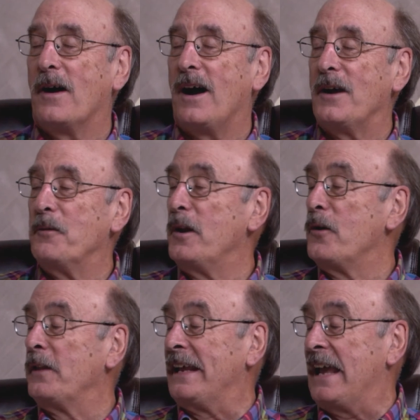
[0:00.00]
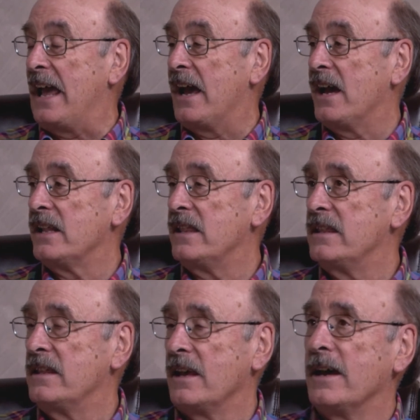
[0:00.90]
I would only add
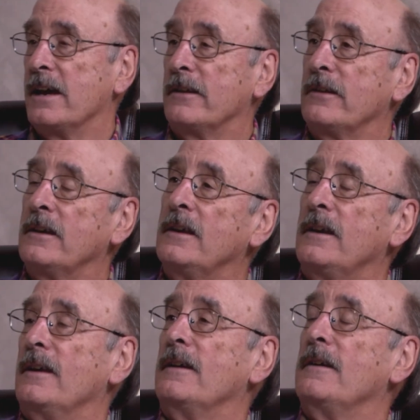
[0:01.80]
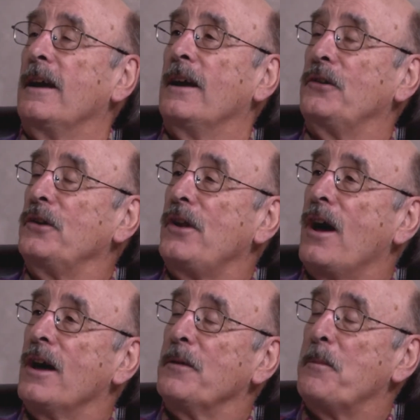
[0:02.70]
that as a
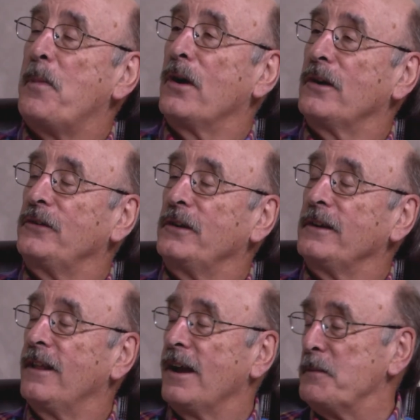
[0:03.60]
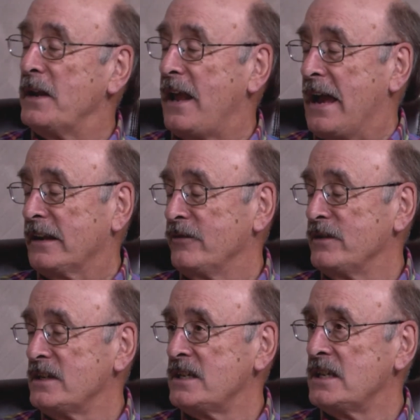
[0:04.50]
nonpartisan climate
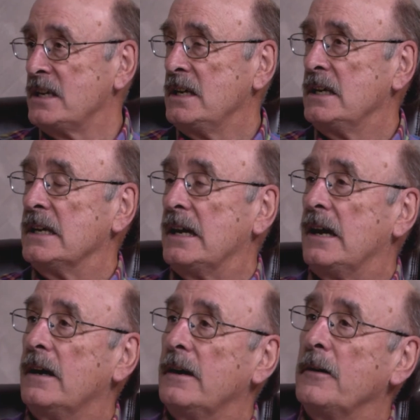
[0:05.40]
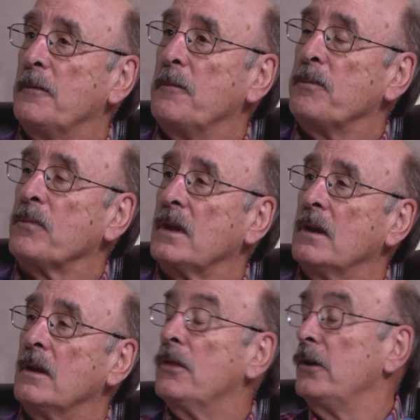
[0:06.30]
activist,
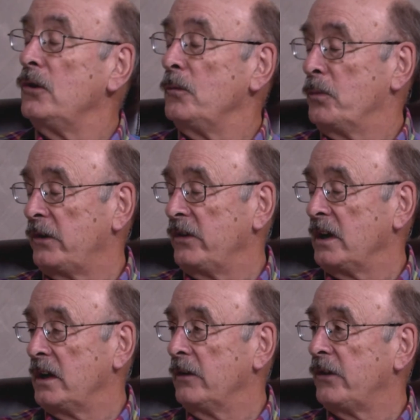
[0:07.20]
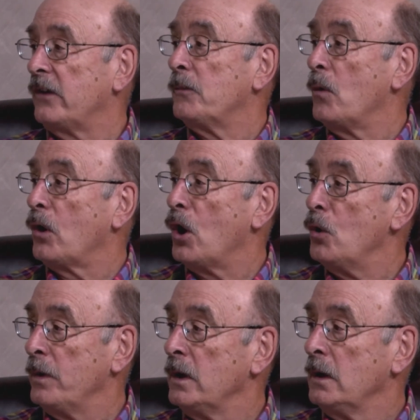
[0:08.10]
the new president gives us more hope